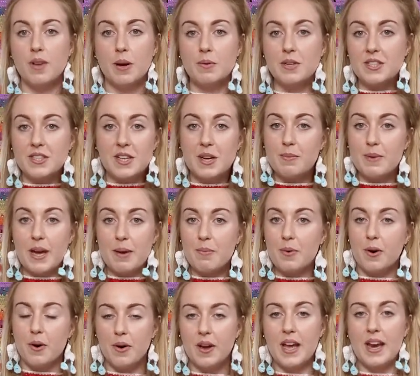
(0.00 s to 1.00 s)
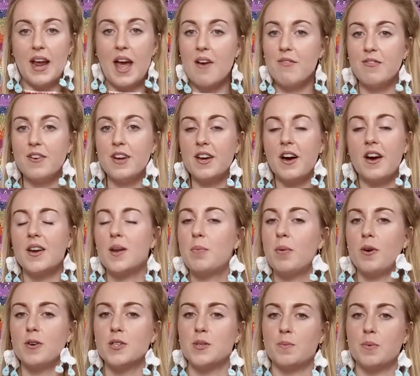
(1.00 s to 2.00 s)
I'm just going to make more in every colour
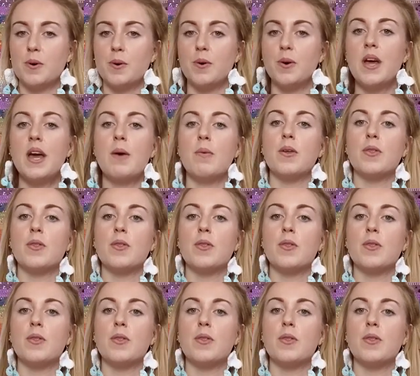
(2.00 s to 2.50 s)
possible.